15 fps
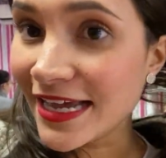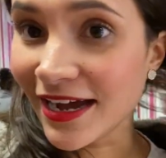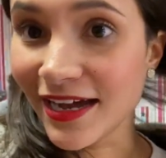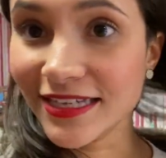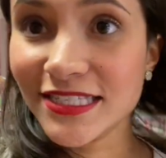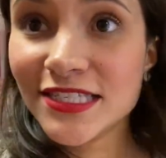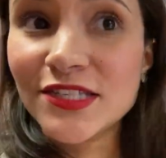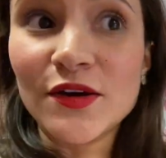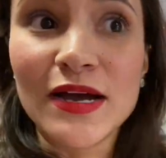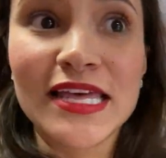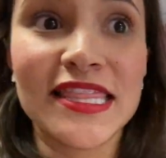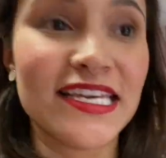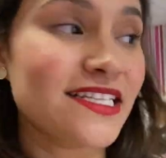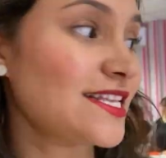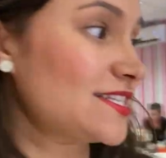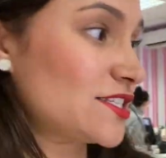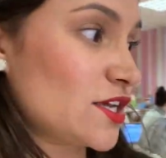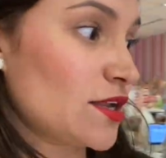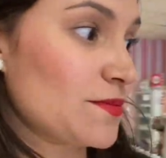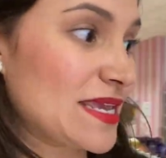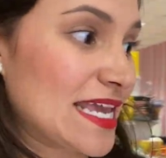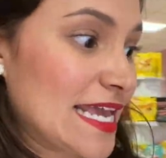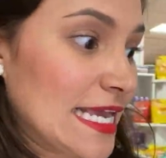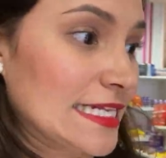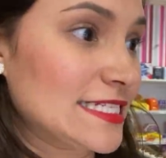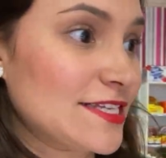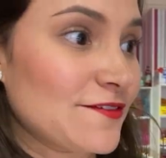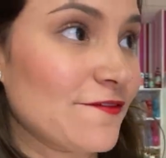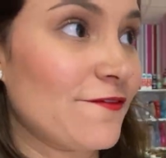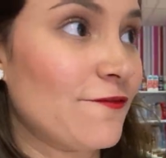guys, so I think that's gonna be it
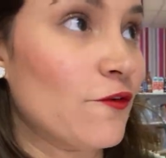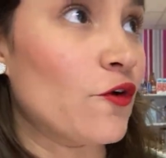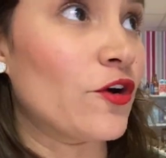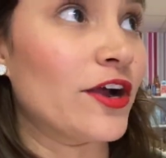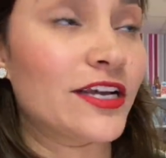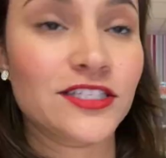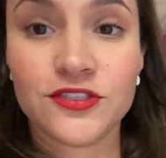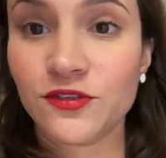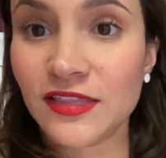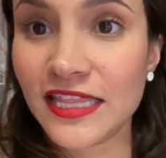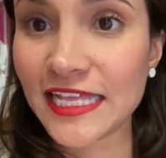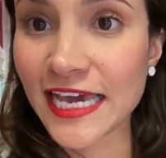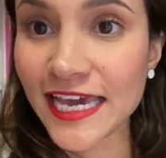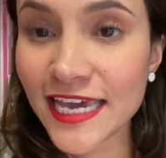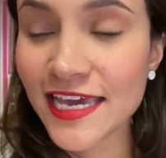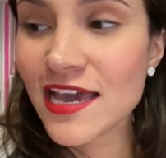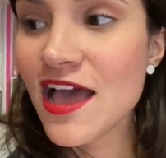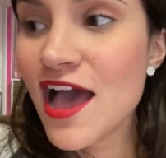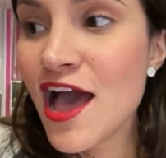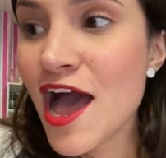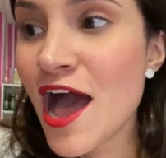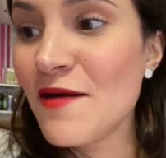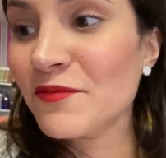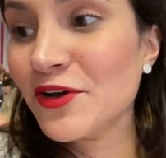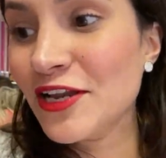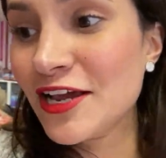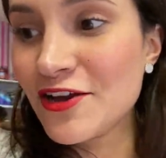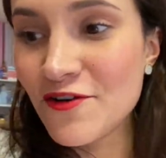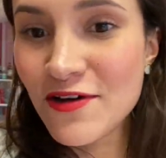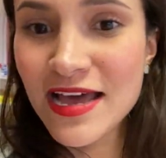for today. I'm
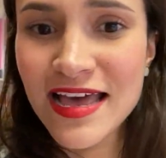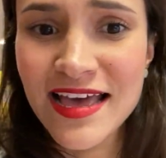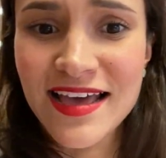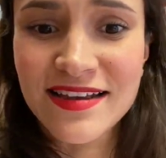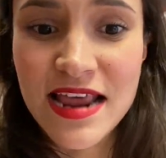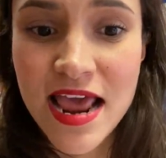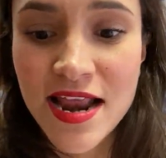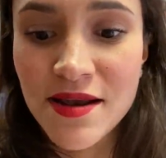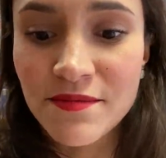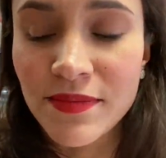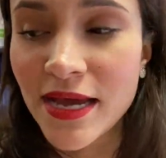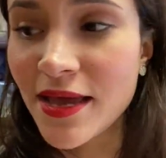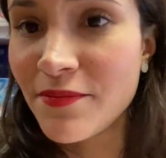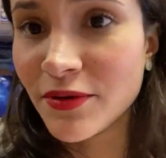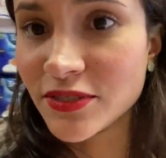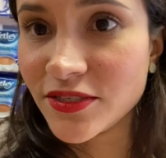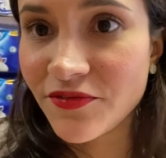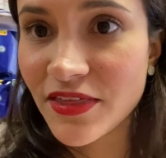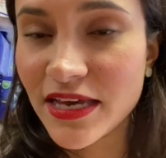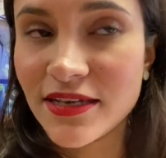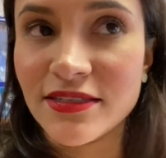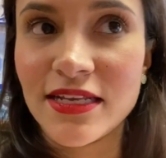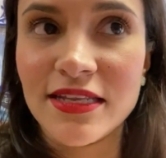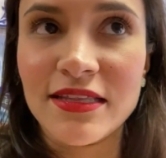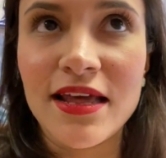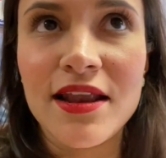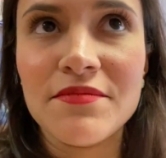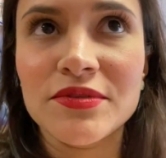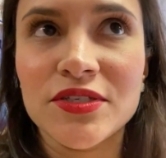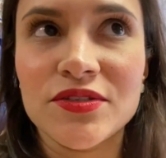gonna go ahead and buy a bunch of things, and
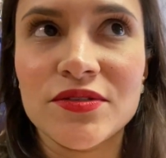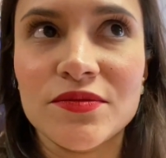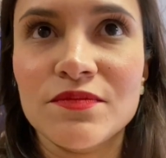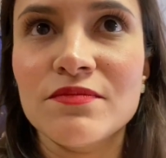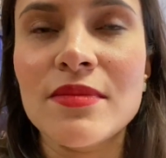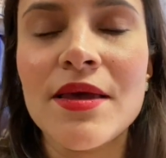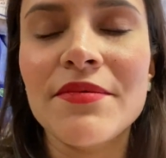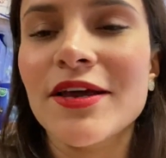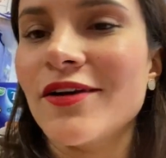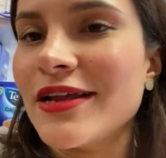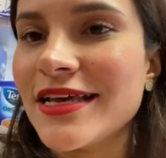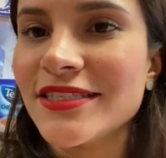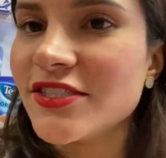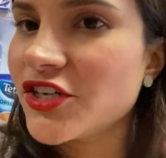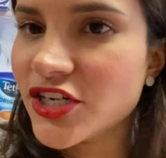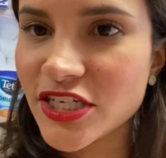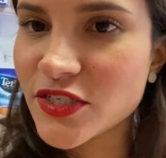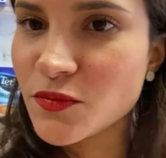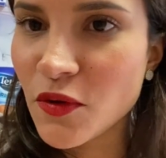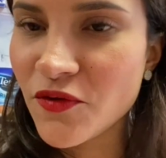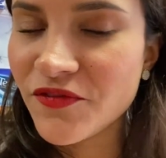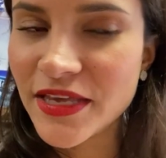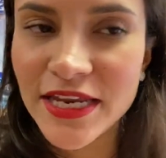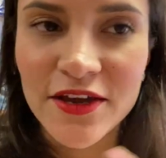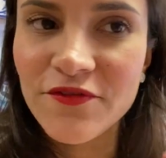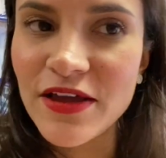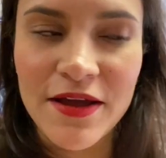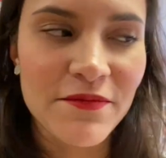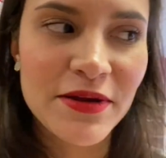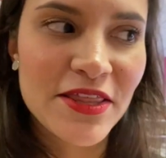then I'm just maybe gonna insert a small video of
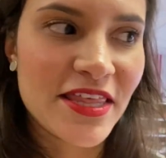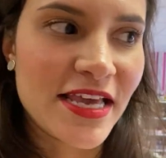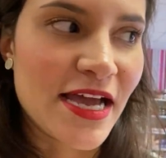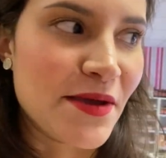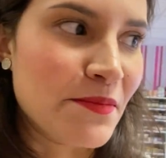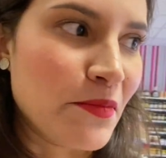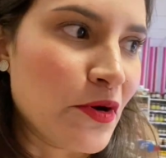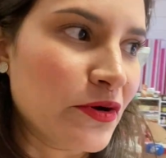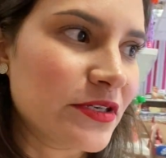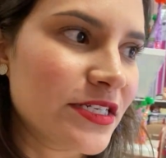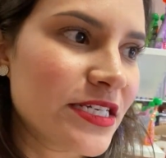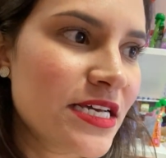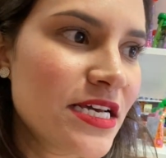everything I bought,